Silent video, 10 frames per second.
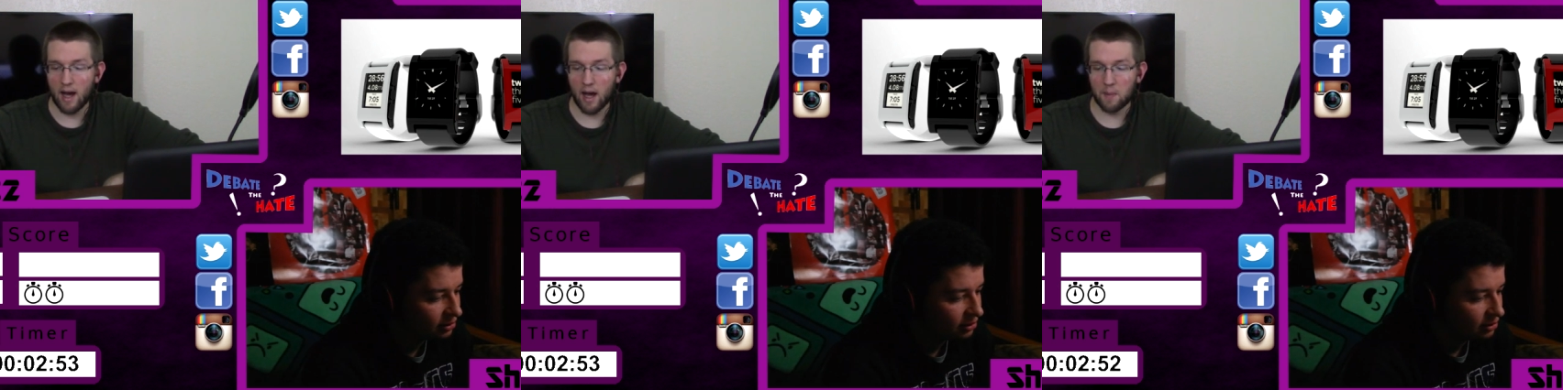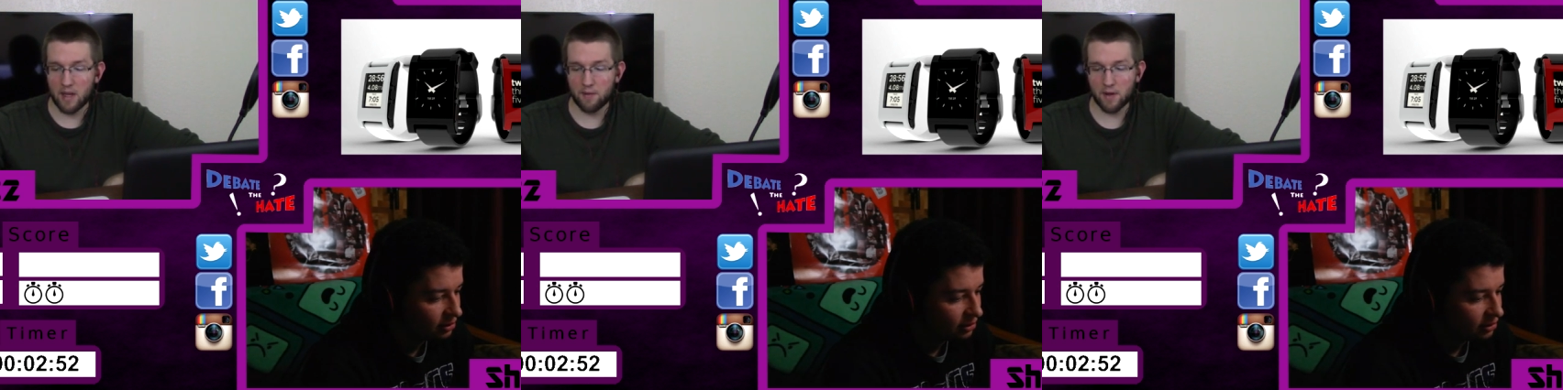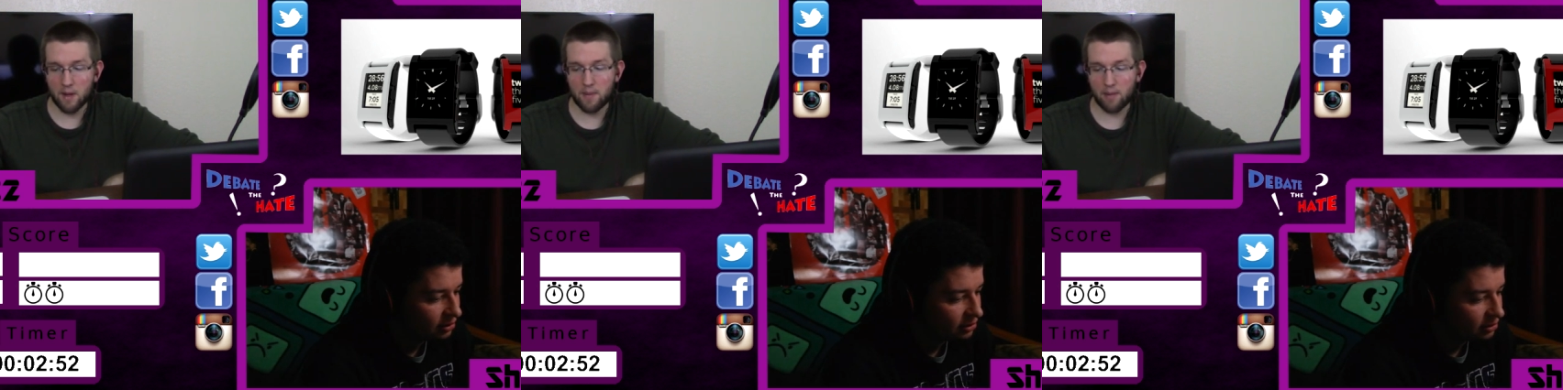Speaker 1: um,
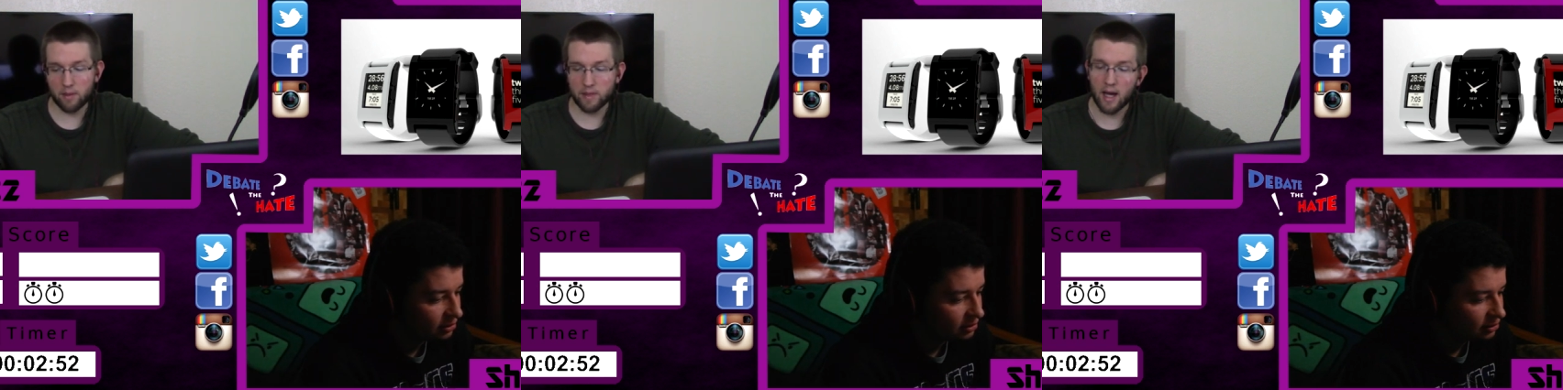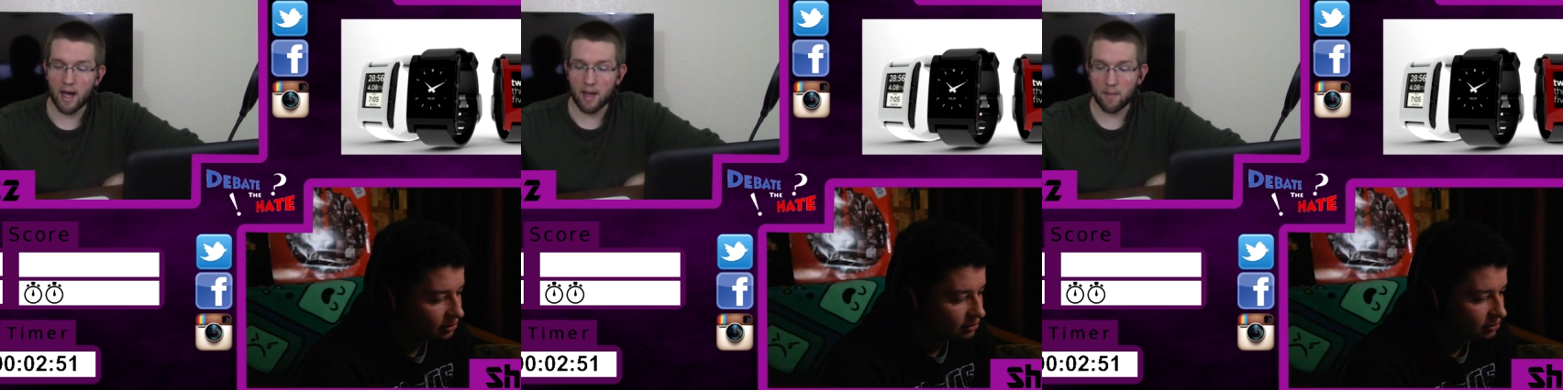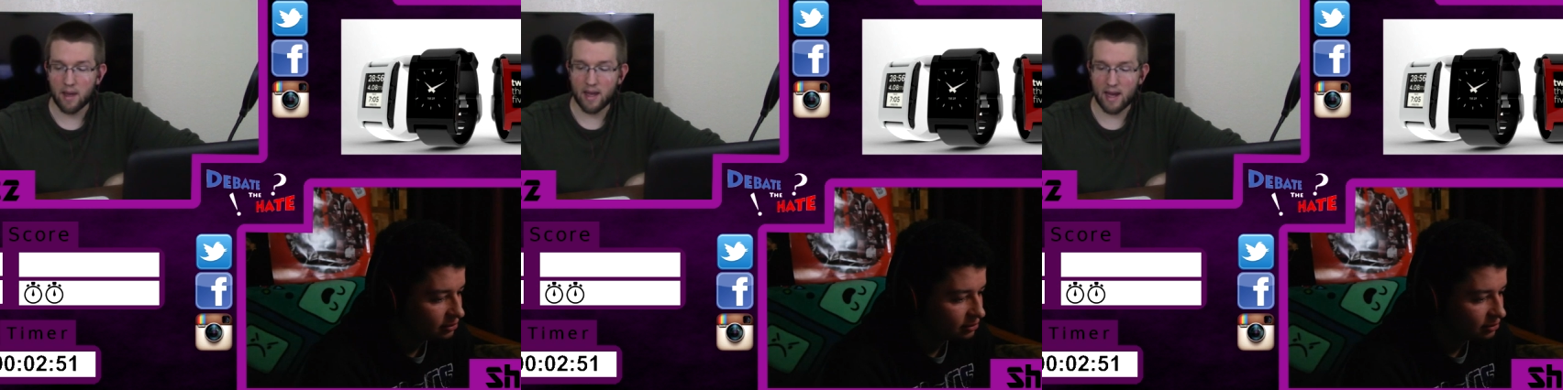even on Pebble
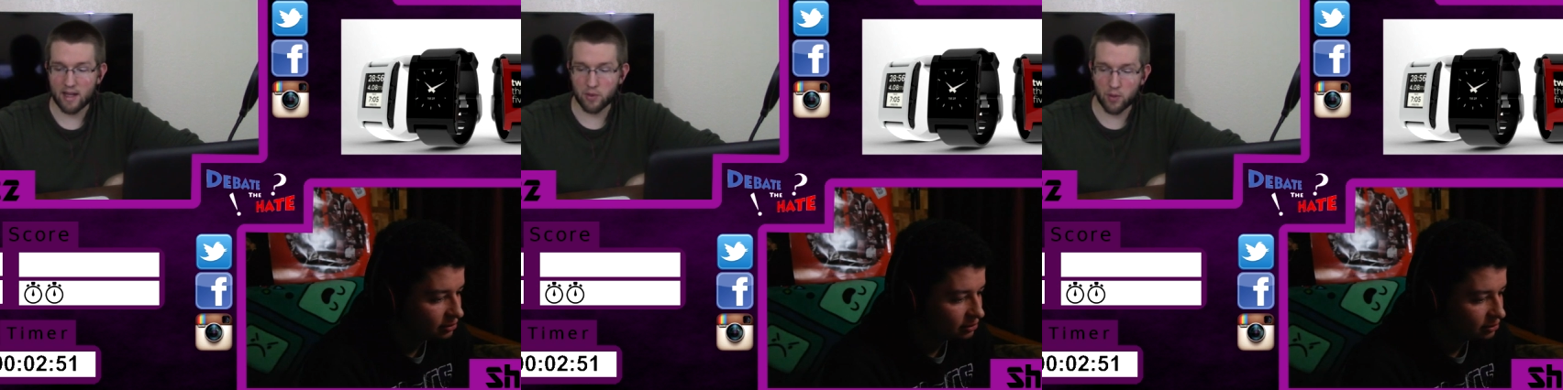Time, it has